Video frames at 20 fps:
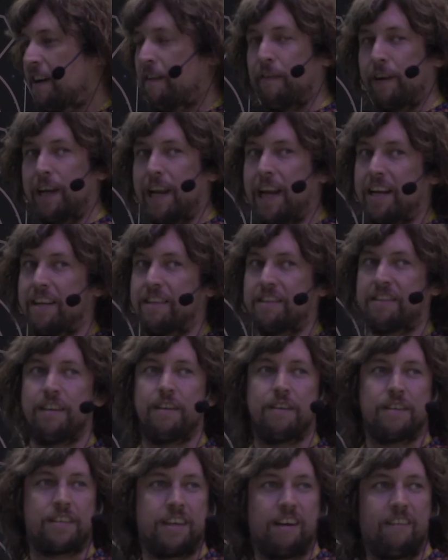for letting us
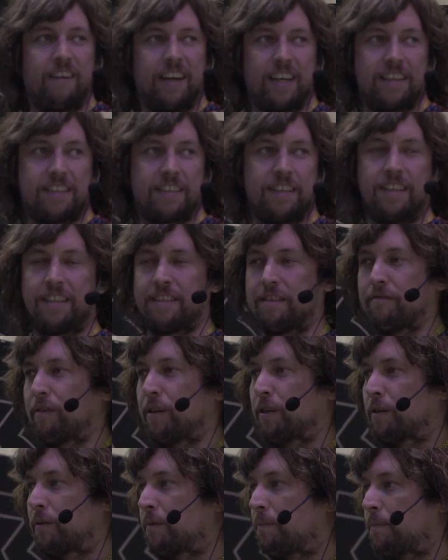use Ciri. It's a
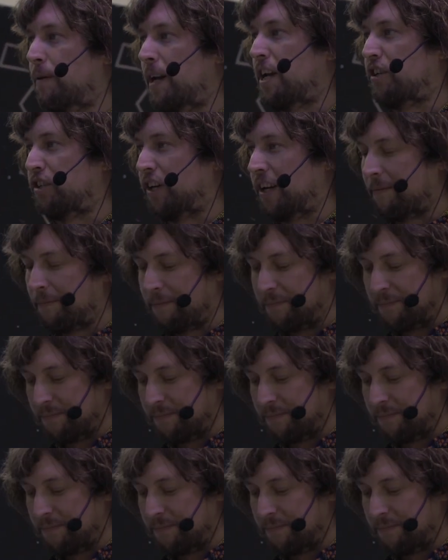real pleasure.